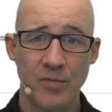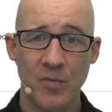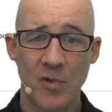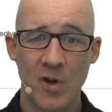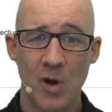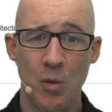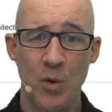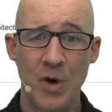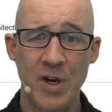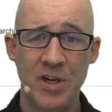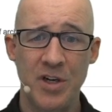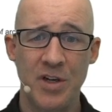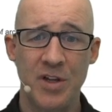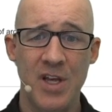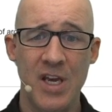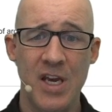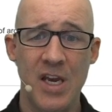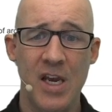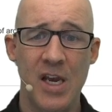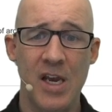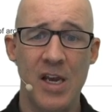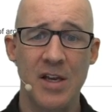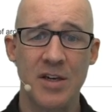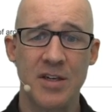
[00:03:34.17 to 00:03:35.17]
which
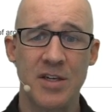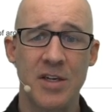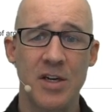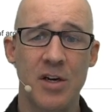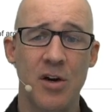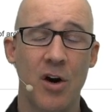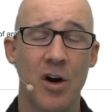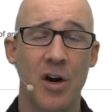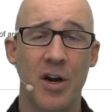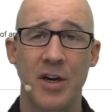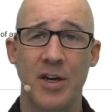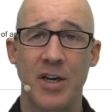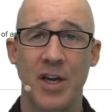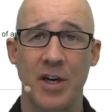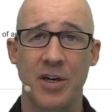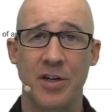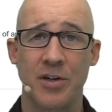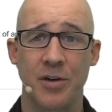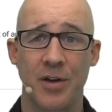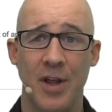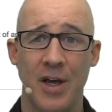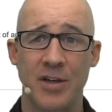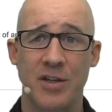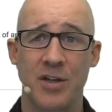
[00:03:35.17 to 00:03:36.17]
the Instant
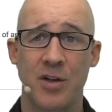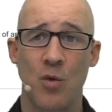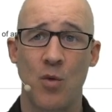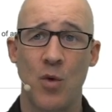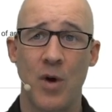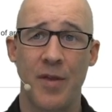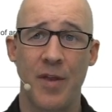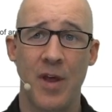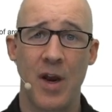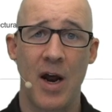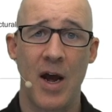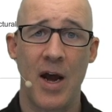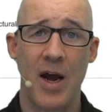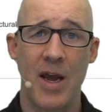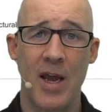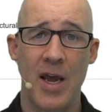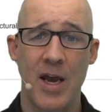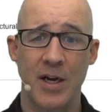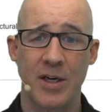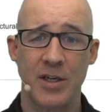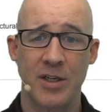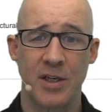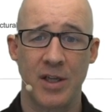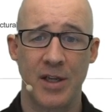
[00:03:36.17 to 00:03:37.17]
Architecture, that's the one that I
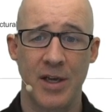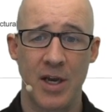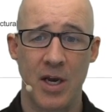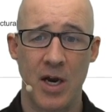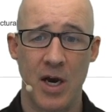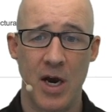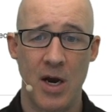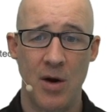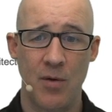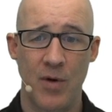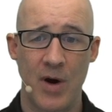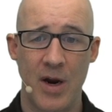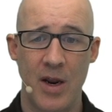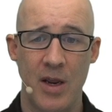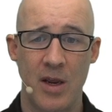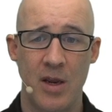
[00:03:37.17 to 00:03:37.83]
actually got right